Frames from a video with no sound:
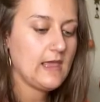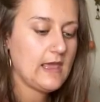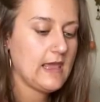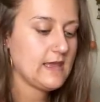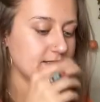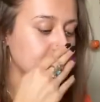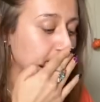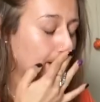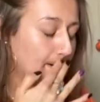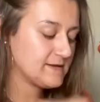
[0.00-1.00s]
And
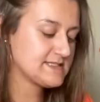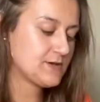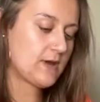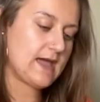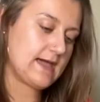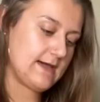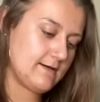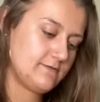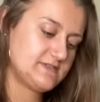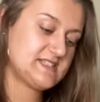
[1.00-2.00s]
we also
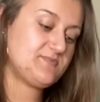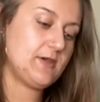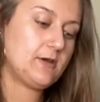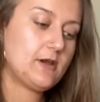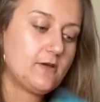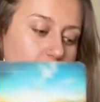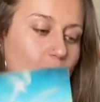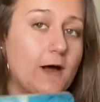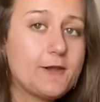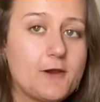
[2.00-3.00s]
have Spirit of
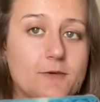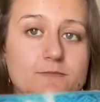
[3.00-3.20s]
Water.